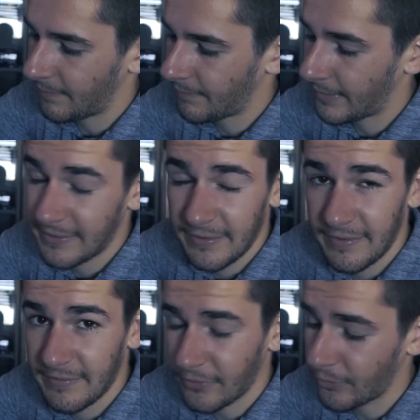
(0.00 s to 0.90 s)
but it
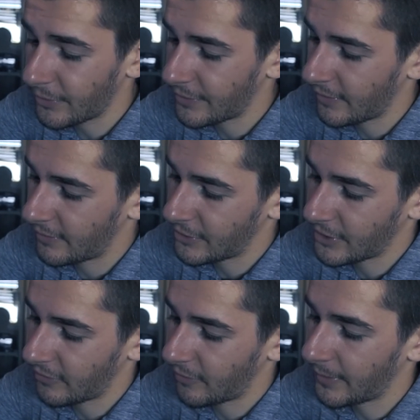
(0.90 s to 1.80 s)
isn't worth it
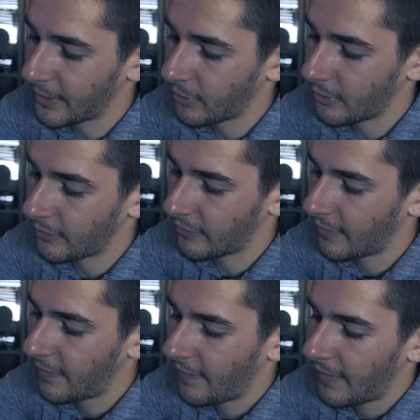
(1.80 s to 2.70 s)
just because
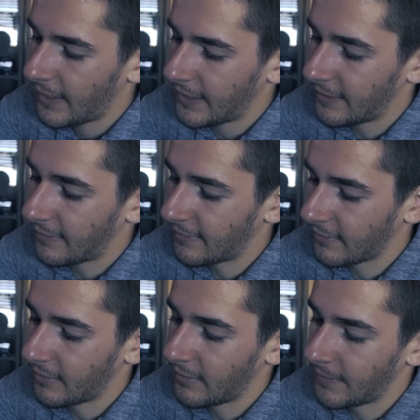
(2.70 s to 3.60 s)
it
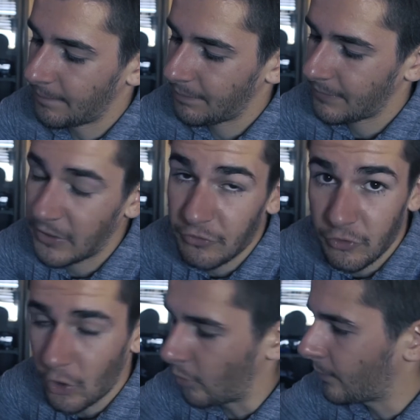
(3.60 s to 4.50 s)
is
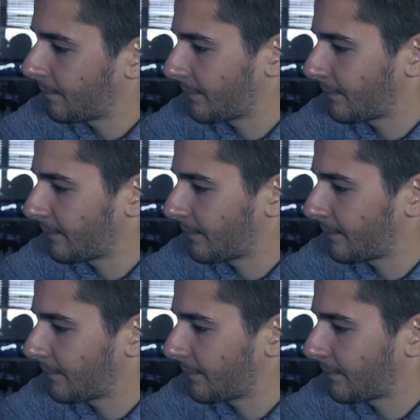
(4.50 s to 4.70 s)
slow.